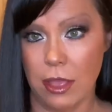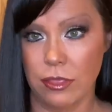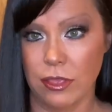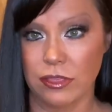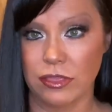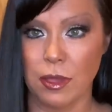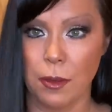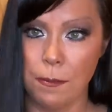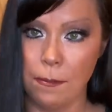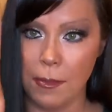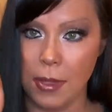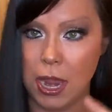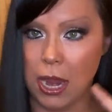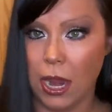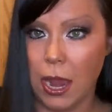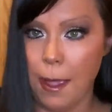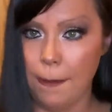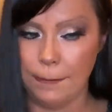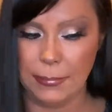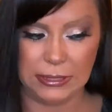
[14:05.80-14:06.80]
that the
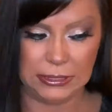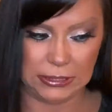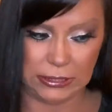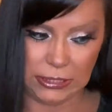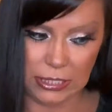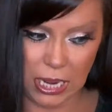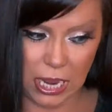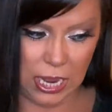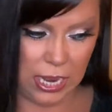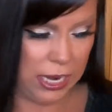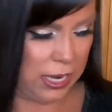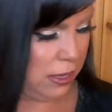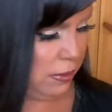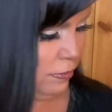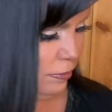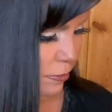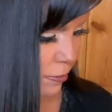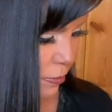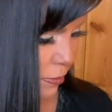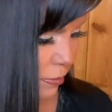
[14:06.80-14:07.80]
makeup is done,
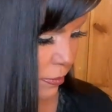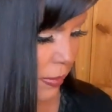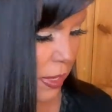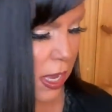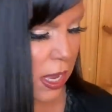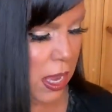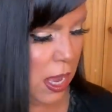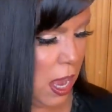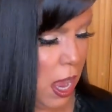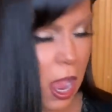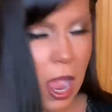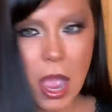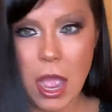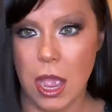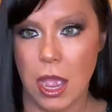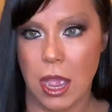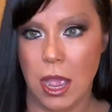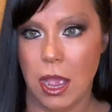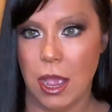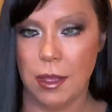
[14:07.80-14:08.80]

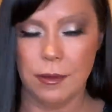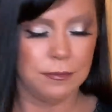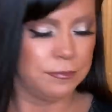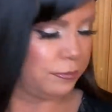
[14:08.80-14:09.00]
uh,